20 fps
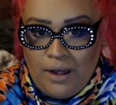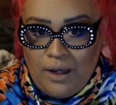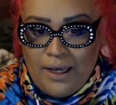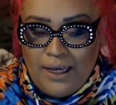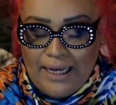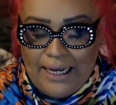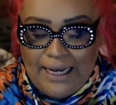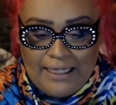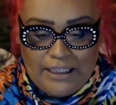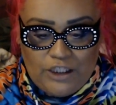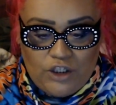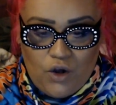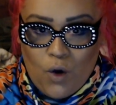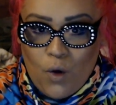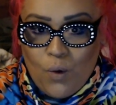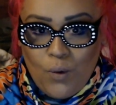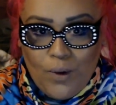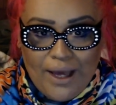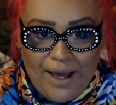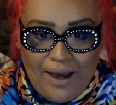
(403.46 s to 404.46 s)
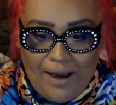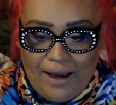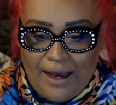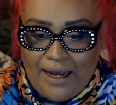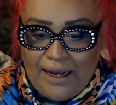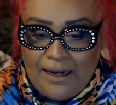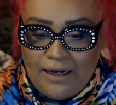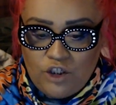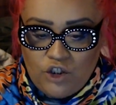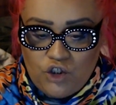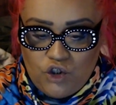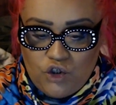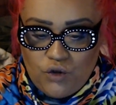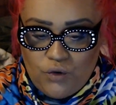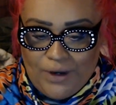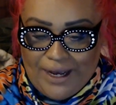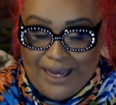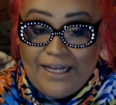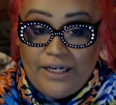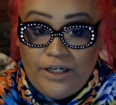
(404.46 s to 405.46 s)
It's okay
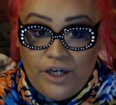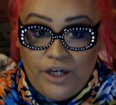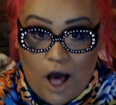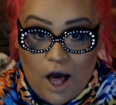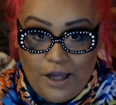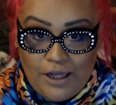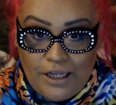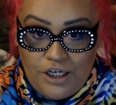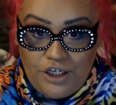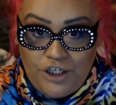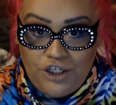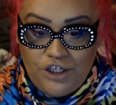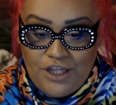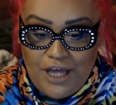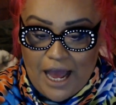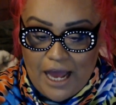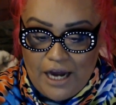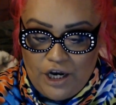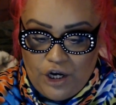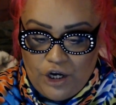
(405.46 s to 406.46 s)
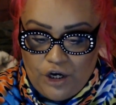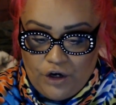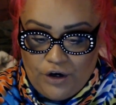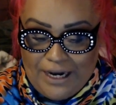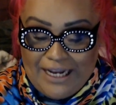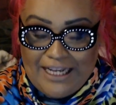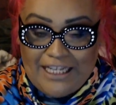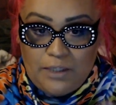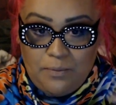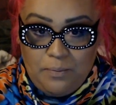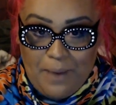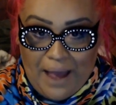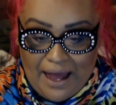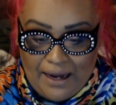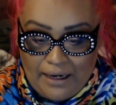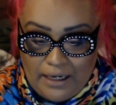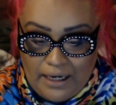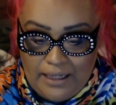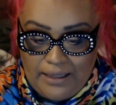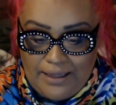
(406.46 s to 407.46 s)
to acknowledge that you're
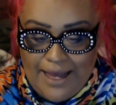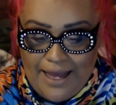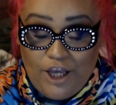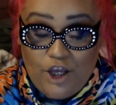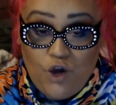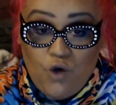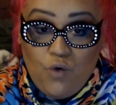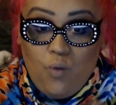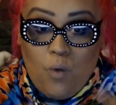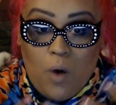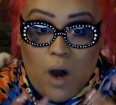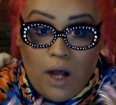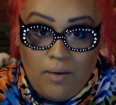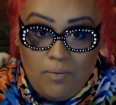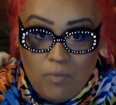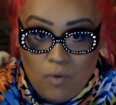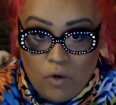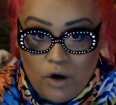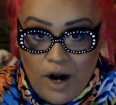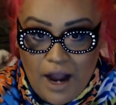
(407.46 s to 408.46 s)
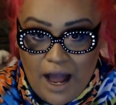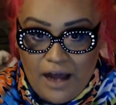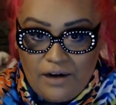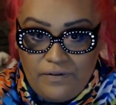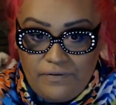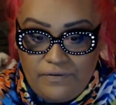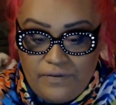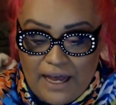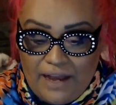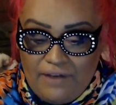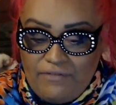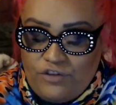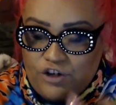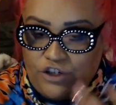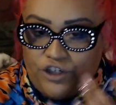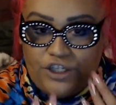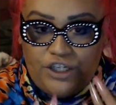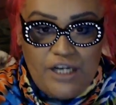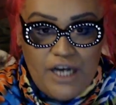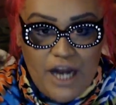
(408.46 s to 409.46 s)
expanding, that you want more out of life.
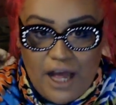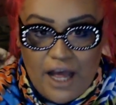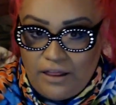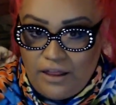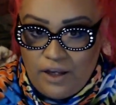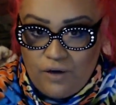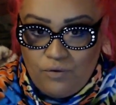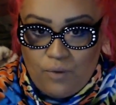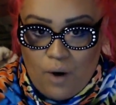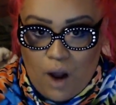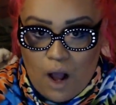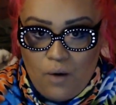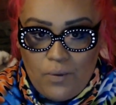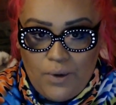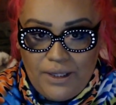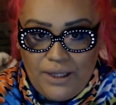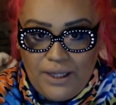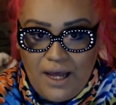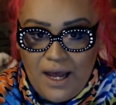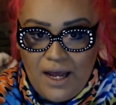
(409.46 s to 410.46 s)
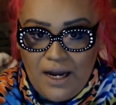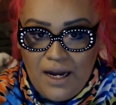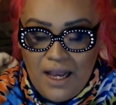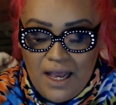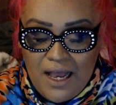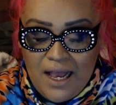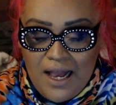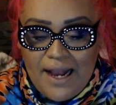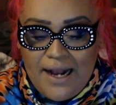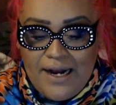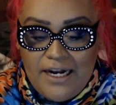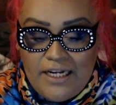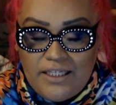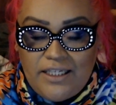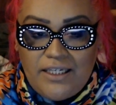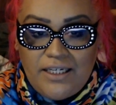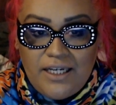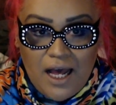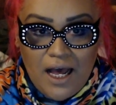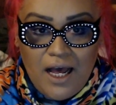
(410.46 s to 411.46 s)
There's nothing wrong with that. And
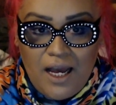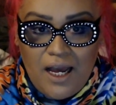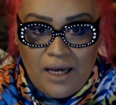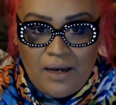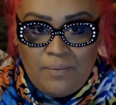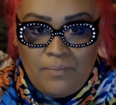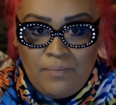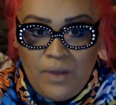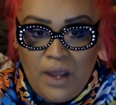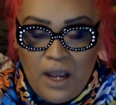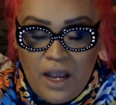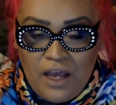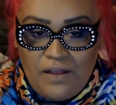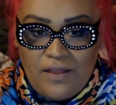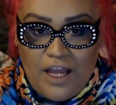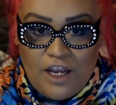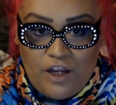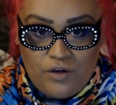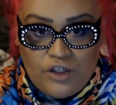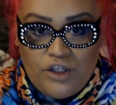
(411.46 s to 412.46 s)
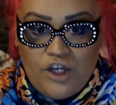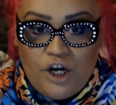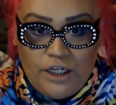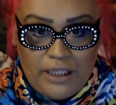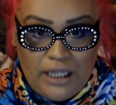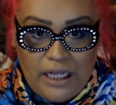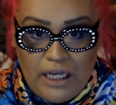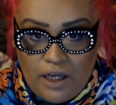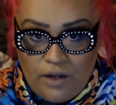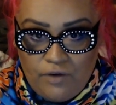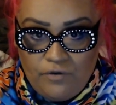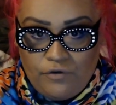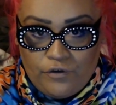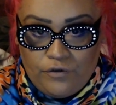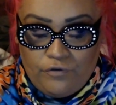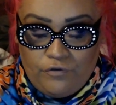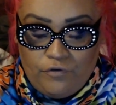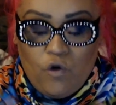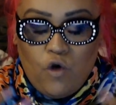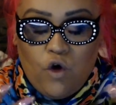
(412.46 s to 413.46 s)
it's time that you start thinking for,
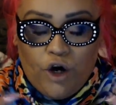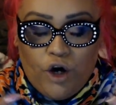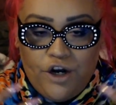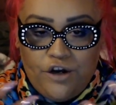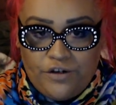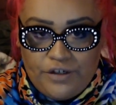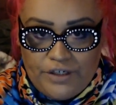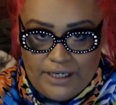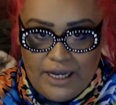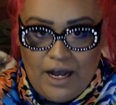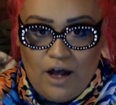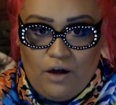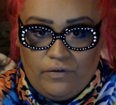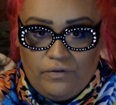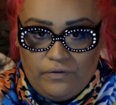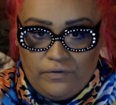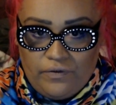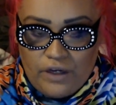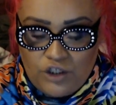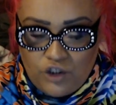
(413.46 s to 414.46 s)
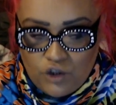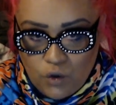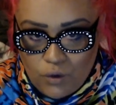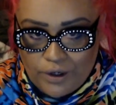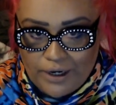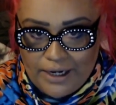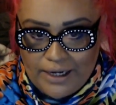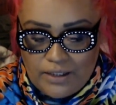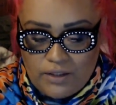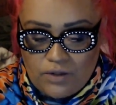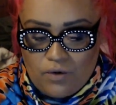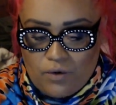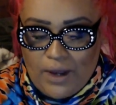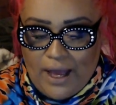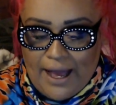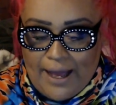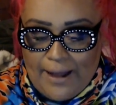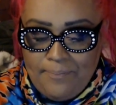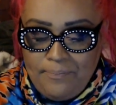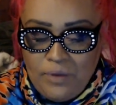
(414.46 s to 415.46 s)
for yourself, Taurus,
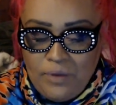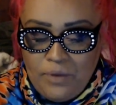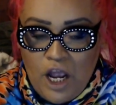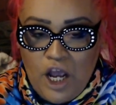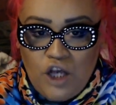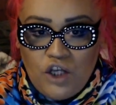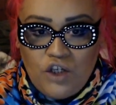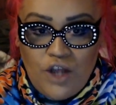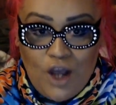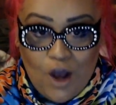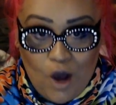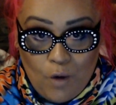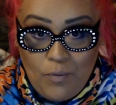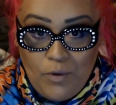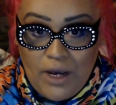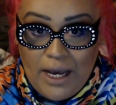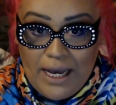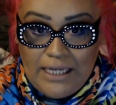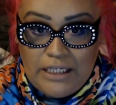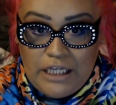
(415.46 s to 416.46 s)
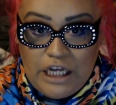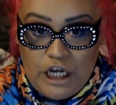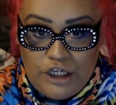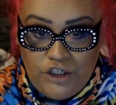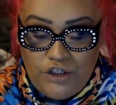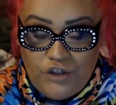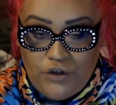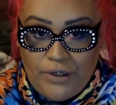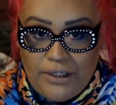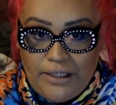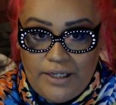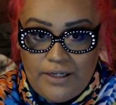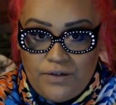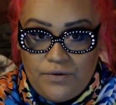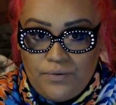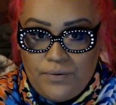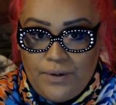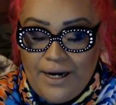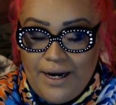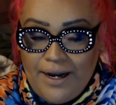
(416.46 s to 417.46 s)
okay? So I hope you guys enjoyed
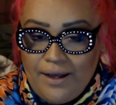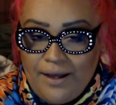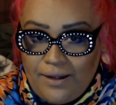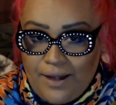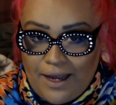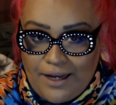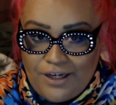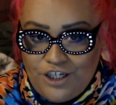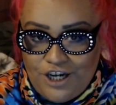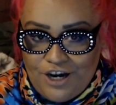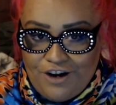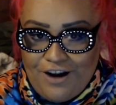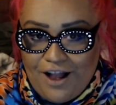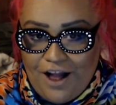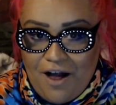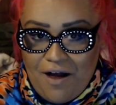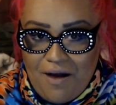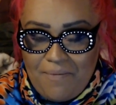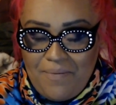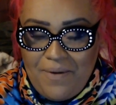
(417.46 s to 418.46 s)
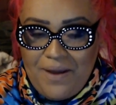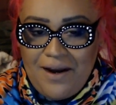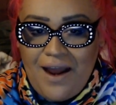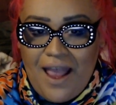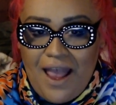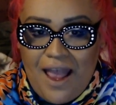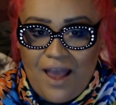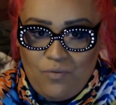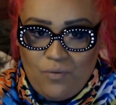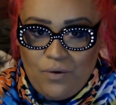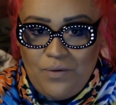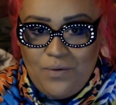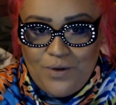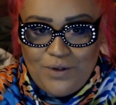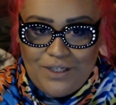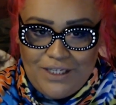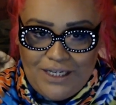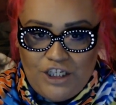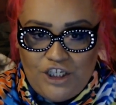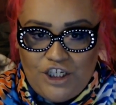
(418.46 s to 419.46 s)
this reading. Like, share, and comment, and we will
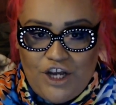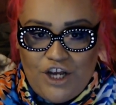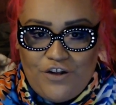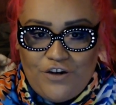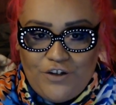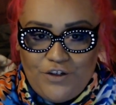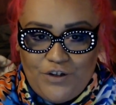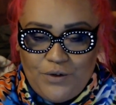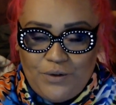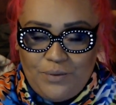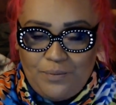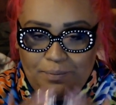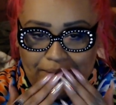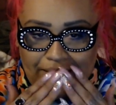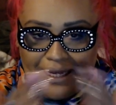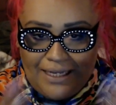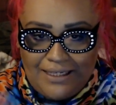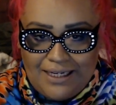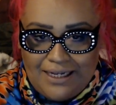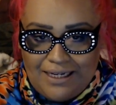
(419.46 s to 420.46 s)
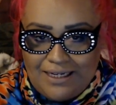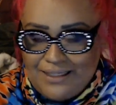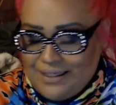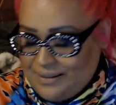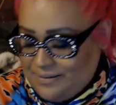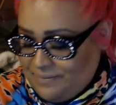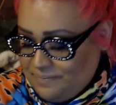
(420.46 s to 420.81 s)
see each other soon. Blessings.